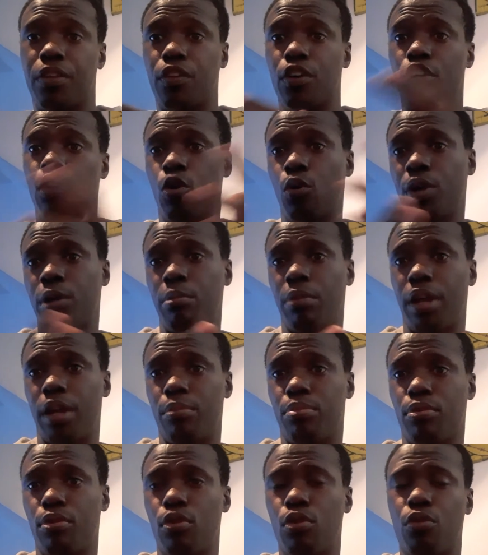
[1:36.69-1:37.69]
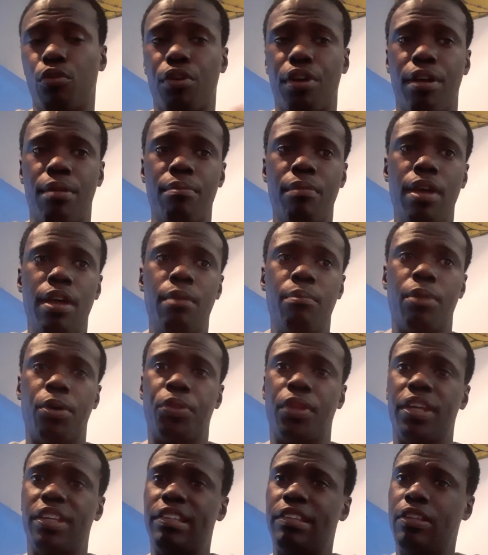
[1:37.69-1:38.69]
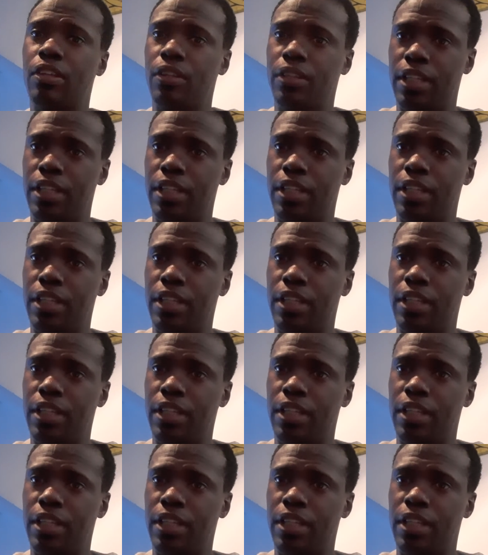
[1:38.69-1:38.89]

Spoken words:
They're going by a program, but they still